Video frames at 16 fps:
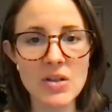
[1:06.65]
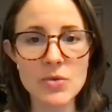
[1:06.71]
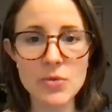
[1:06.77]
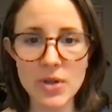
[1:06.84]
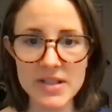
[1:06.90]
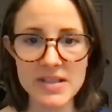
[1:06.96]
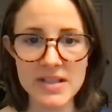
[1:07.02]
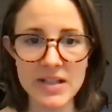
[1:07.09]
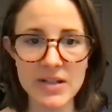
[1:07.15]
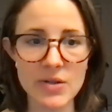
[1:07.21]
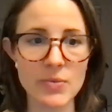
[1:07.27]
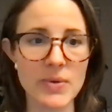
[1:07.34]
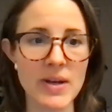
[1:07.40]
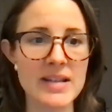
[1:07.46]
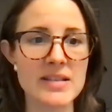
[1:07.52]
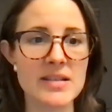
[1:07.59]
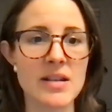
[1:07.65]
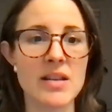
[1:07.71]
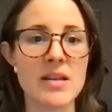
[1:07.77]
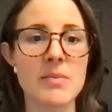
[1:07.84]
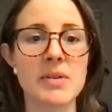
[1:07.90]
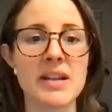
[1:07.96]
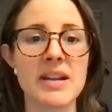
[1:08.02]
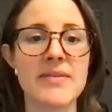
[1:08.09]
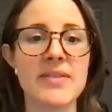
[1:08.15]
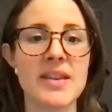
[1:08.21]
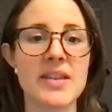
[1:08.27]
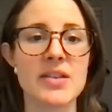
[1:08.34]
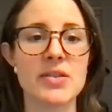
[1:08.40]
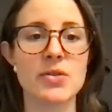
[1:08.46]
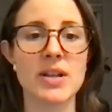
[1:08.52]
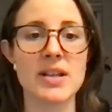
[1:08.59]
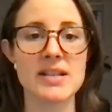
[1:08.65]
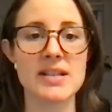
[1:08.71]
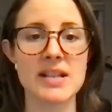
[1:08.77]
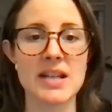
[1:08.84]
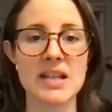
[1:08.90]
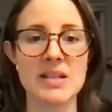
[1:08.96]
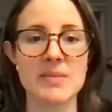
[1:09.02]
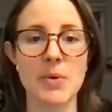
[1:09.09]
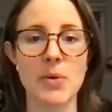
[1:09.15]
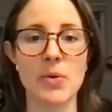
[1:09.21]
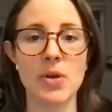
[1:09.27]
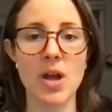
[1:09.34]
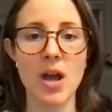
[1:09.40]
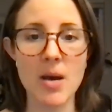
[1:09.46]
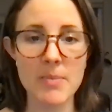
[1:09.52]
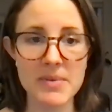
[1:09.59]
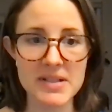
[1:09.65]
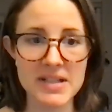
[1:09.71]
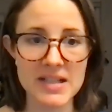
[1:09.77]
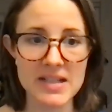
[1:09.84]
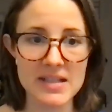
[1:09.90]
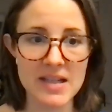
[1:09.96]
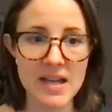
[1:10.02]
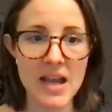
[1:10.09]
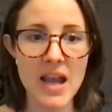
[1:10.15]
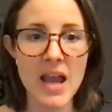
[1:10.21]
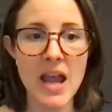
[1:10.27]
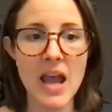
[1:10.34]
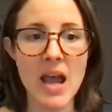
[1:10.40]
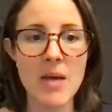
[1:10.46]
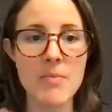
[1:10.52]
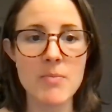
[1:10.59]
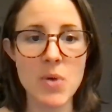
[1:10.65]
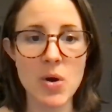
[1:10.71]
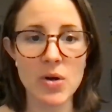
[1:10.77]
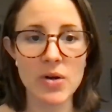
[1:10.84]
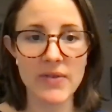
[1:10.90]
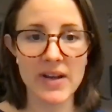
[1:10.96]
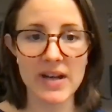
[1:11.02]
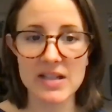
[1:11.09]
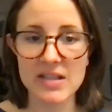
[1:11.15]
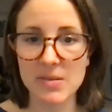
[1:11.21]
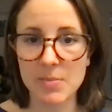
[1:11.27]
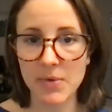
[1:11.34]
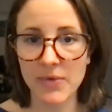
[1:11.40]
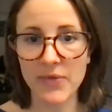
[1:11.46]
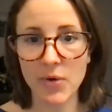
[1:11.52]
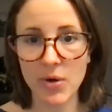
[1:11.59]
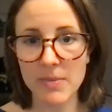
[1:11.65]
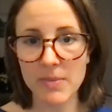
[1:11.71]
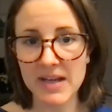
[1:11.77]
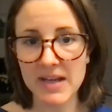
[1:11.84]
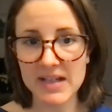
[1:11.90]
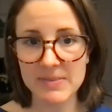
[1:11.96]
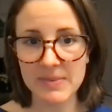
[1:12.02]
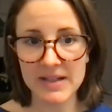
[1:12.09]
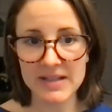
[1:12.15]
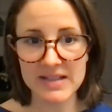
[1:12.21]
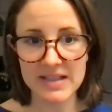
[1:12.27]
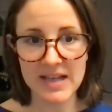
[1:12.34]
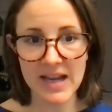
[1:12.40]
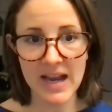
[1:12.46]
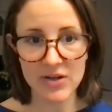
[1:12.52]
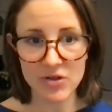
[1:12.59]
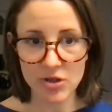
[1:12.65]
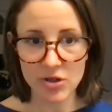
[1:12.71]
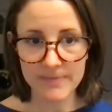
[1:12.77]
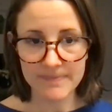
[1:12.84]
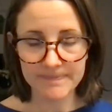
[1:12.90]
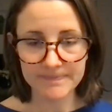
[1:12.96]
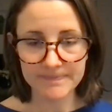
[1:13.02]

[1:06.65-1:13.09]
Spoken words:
Trust here rests on the belief that the trustee is both competent and motivated to perform the expected action.